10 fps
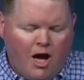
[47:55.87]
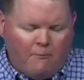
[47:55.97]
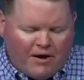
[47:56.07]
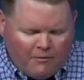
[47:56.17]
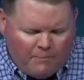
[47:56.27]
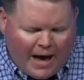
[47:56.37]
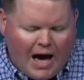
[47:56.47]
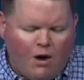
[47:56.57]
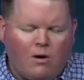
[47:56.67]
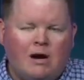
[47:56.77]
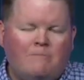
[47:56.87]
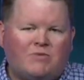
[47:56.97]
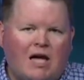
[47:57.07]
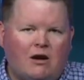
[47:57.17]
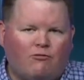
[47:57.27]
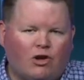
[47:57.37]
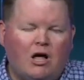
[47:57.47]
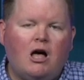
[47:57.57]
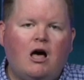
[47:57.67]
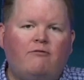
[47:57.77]
but of power and of
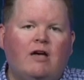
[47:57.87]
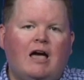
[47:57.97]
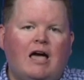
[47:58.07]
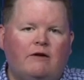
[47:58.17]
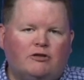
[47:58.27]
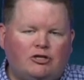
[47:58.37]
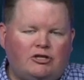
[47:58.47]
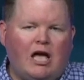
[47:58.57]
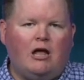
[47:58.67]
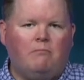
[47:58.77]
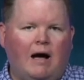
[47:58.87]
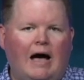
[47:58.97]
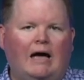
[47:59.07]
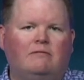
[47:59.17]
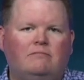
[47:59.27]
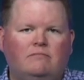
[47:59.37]
love and of a sound mind.